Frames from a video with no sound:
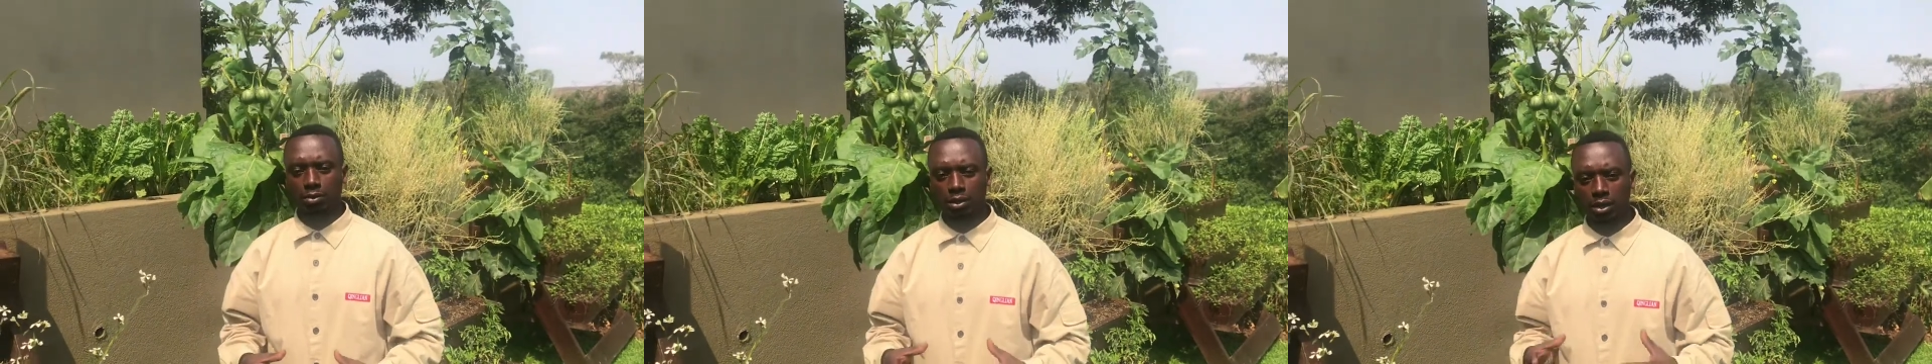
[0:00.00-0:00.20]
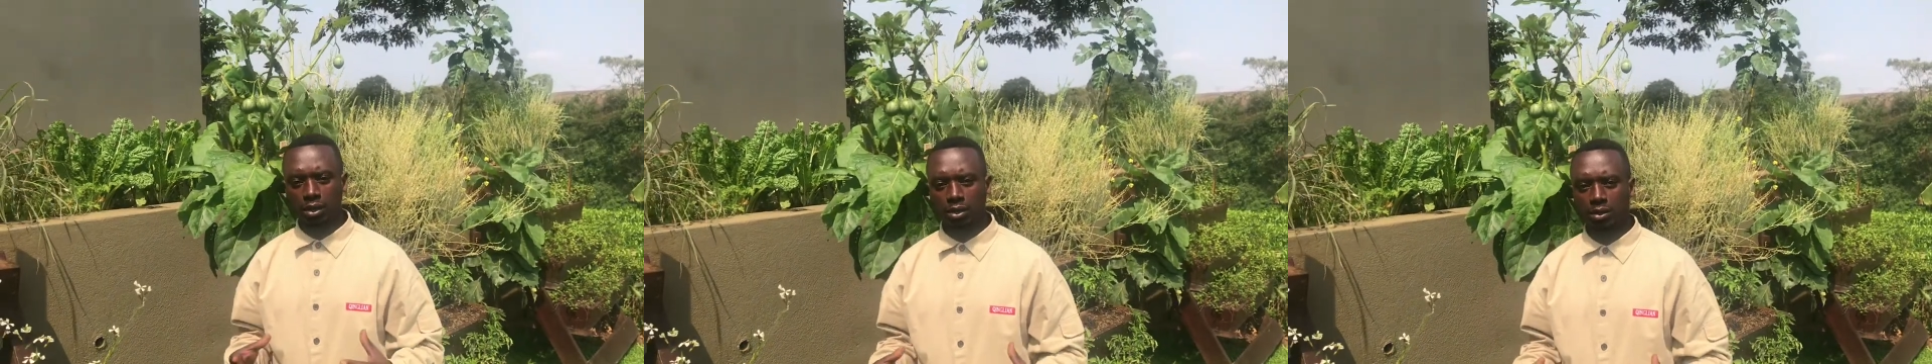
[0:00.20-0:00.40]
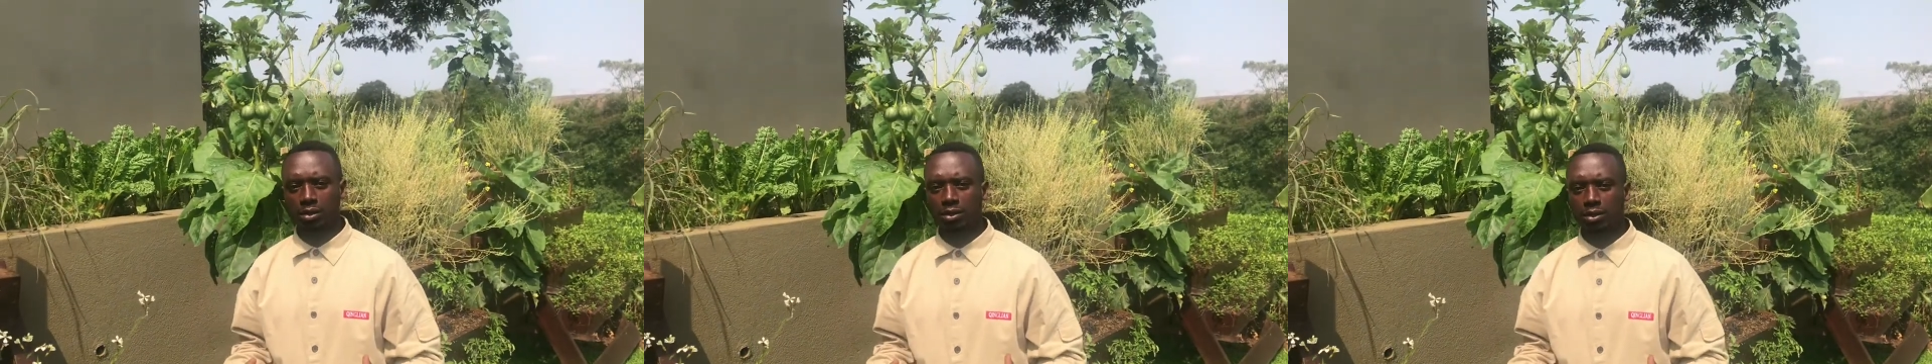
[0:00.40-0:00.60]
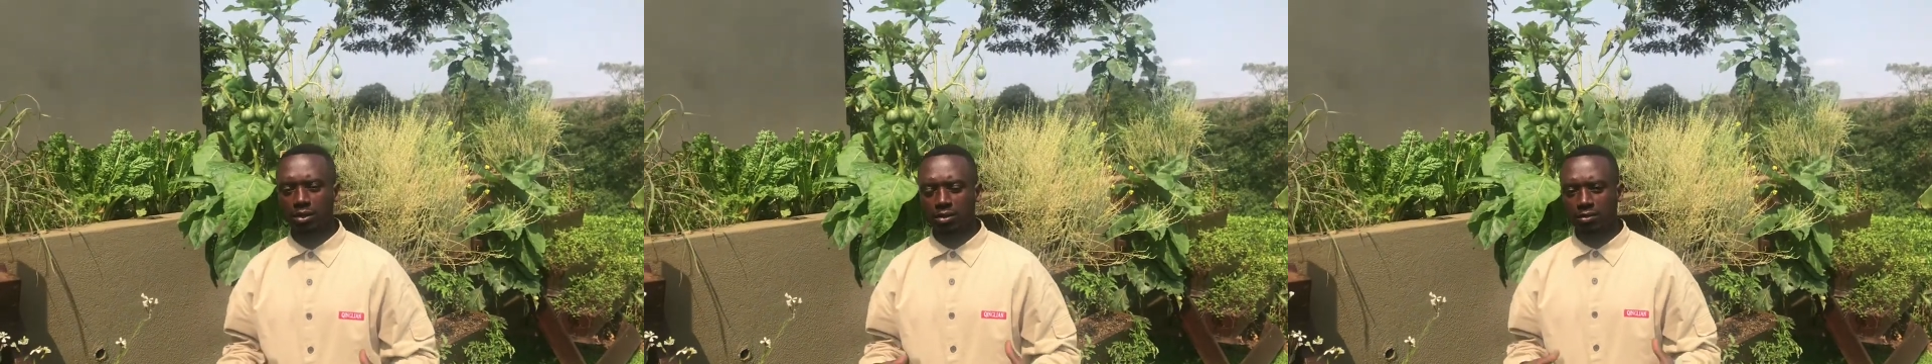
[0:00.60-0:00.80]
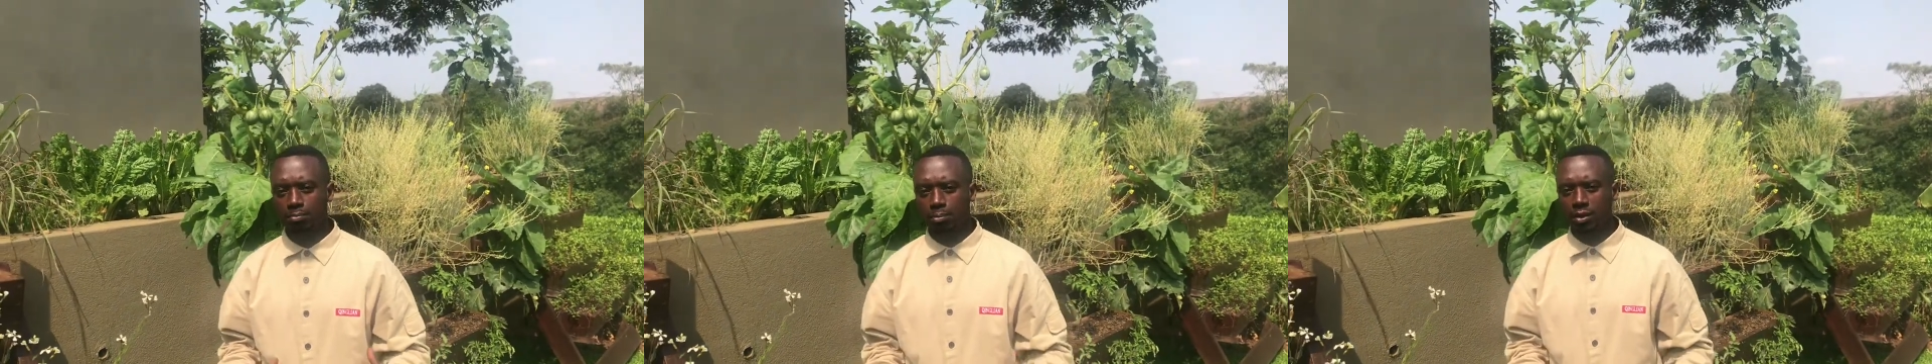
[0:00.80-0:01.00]
get
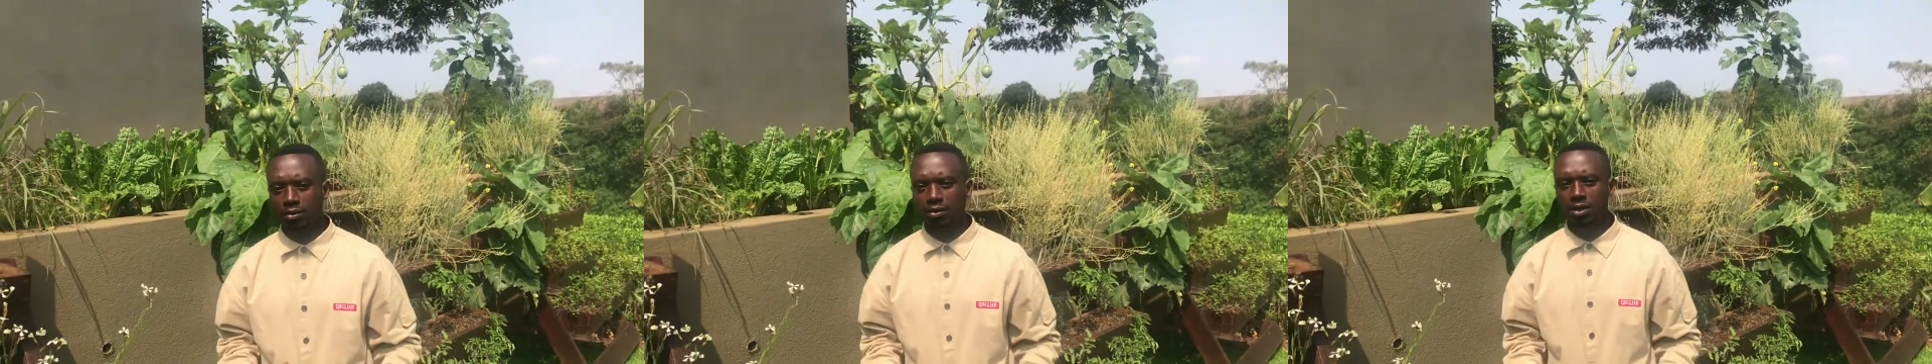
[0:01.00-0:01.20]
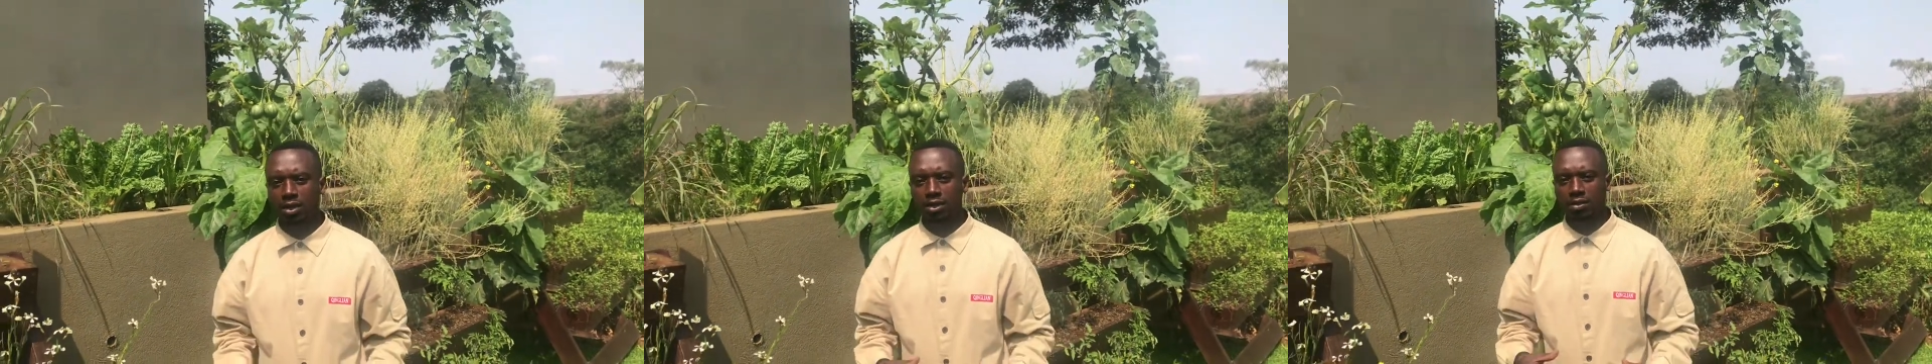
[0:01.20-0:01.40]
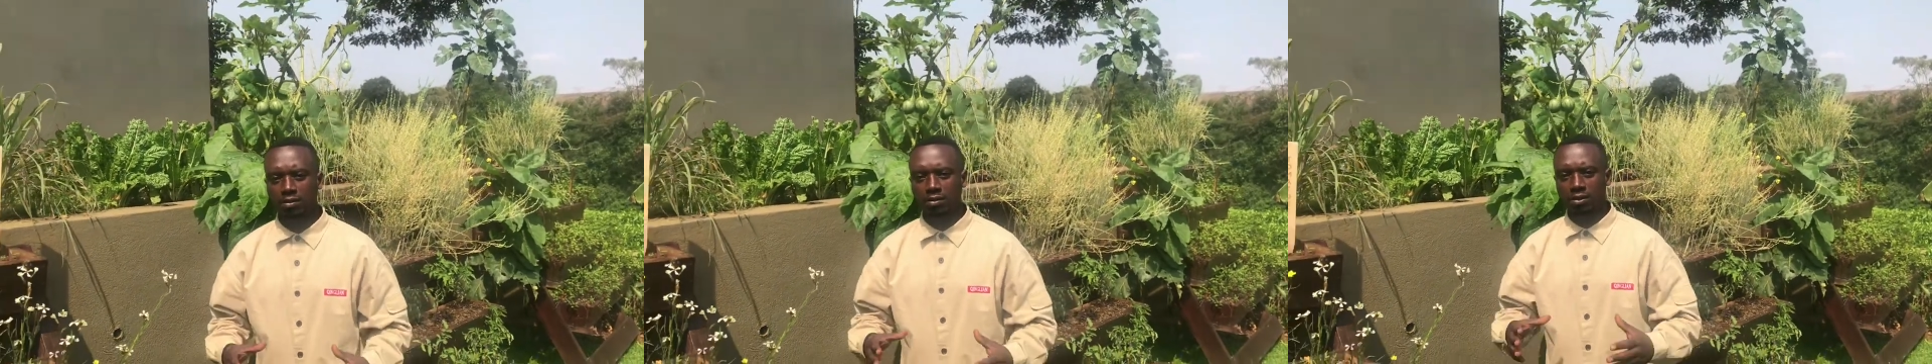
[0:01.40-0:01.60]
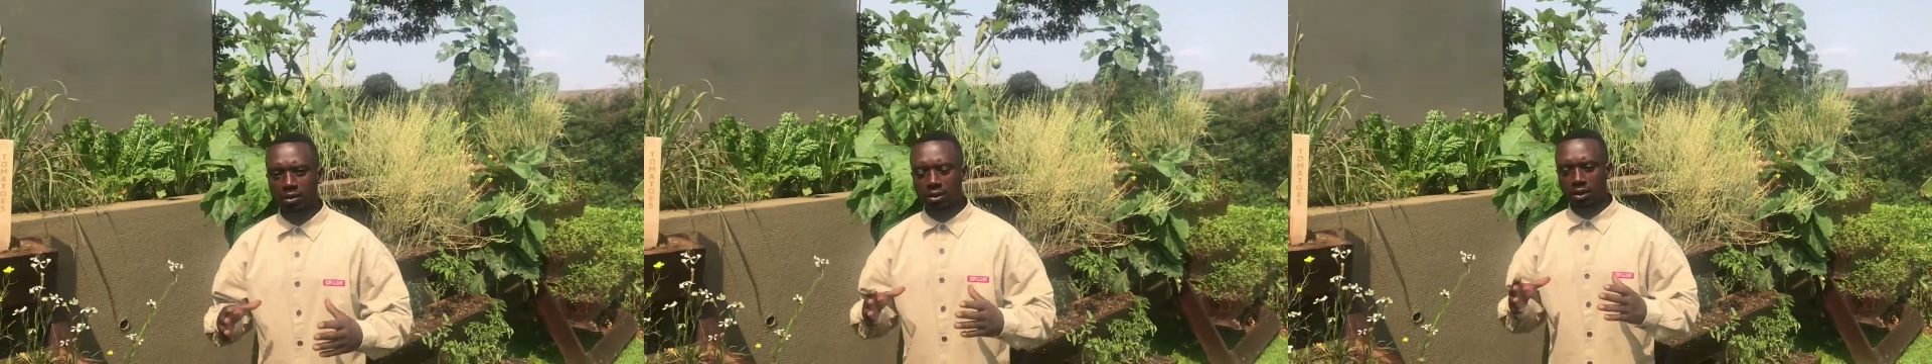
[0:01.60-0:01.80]
this business